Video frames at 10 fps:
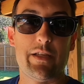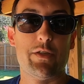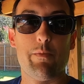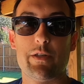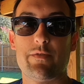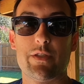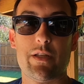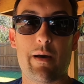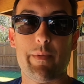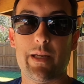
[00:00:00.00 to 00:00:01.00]
you so much for
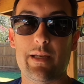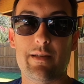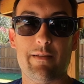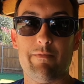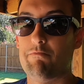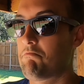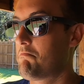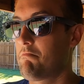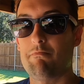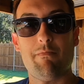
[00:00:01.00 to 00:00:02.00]
stopping in, and
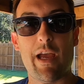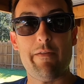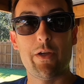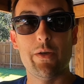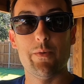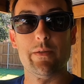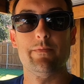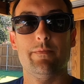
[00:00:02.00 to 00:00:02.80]
have a good one.